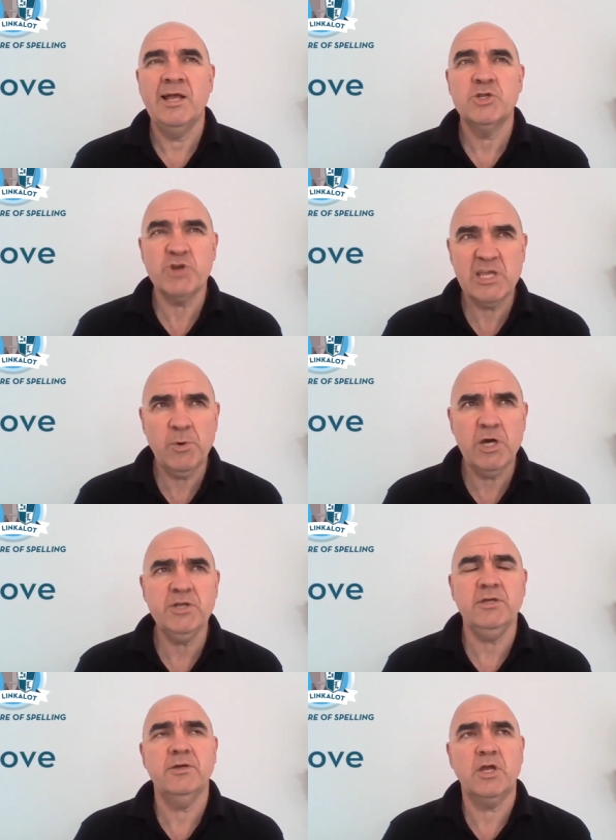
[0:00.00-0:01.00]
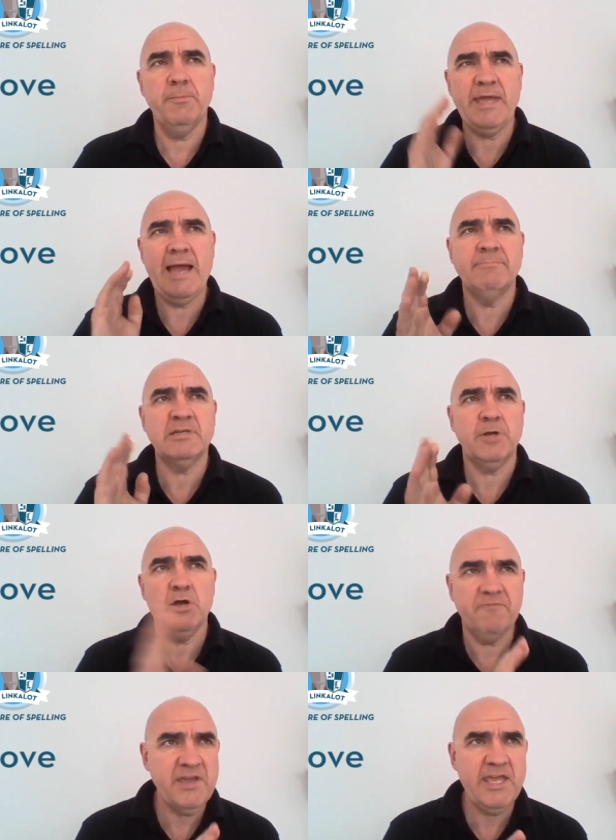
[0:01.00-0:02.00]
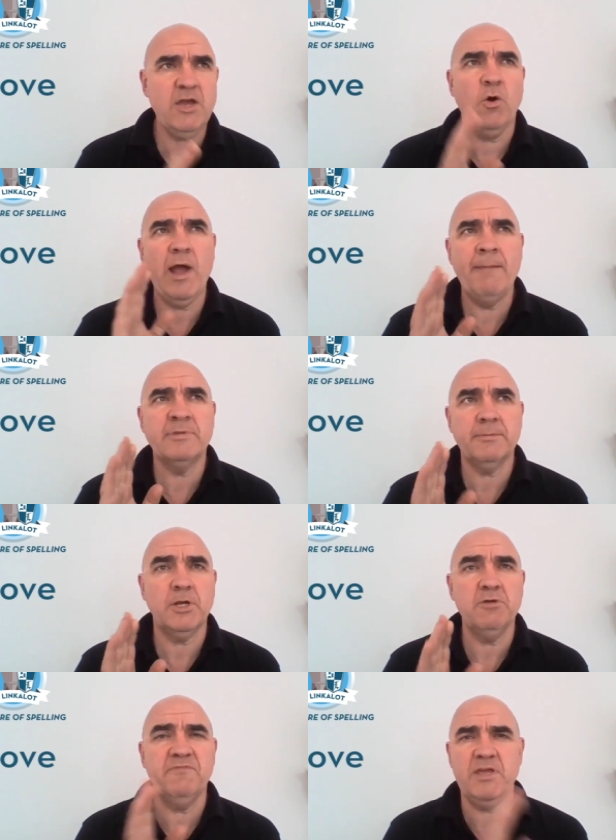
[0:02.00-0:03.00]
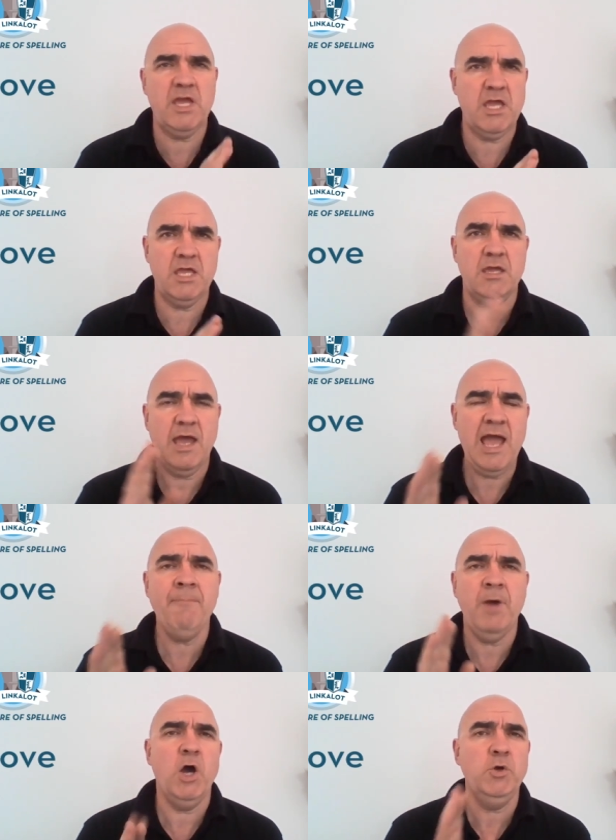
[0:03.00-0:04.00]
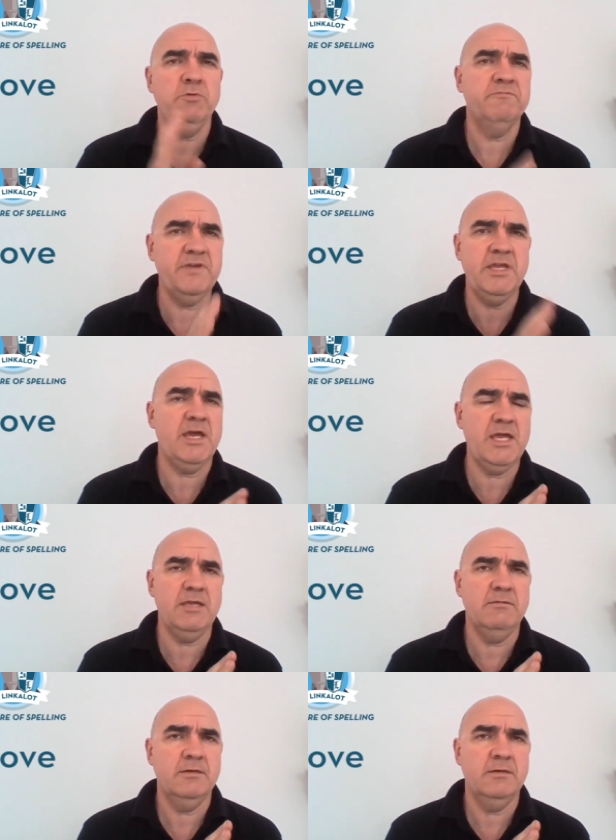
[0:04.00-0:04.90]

Tricky word, could be M-O-O-V or M-O-O-V-E. M-O-V-E.